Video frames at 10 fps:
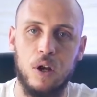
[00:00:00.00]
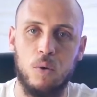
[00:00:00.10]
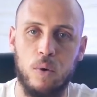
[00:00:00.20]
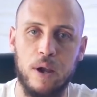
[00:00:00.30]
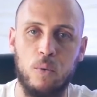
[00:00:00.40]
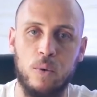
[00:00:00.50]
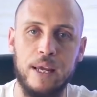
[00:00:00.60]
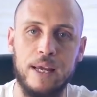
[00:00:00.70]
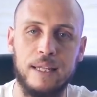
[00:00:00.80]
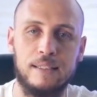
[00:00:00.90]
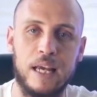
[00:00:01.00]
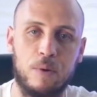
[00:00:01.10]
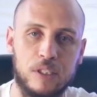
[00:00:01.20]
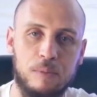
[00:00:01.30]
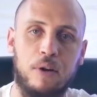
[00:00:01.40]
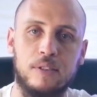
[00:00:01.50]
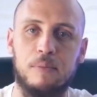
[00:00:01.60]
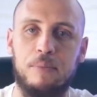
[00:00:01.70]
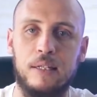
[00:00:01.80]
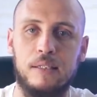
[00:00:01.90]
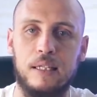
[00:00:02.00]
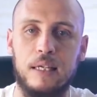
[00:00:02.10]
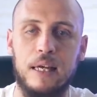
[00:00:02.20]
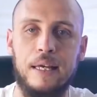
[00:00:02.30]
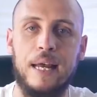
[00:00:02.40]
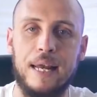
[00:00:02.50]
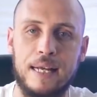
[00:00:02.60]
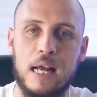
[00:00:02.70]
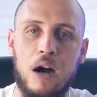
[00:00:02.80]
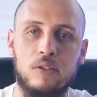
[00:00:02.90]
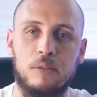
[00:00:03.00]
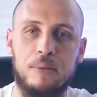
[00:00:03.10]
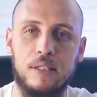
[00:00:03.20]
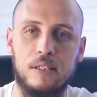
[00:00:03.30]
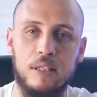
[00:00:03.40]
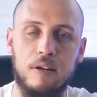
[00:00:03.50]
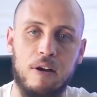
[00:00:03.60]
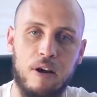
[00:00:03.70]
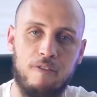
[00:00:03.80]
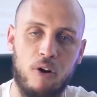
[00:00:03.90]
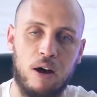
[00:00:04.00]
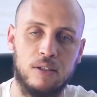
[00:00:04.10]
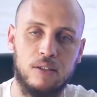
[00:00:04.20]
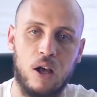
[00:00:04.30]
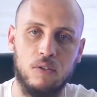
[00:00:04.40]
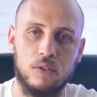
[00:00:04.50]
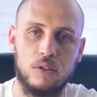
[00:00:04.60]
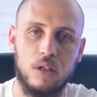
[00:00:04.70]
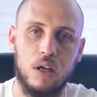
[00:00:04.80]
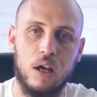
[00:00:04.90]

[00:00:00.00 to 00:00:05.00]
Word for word: where we can take responsibility and accountability for ourselves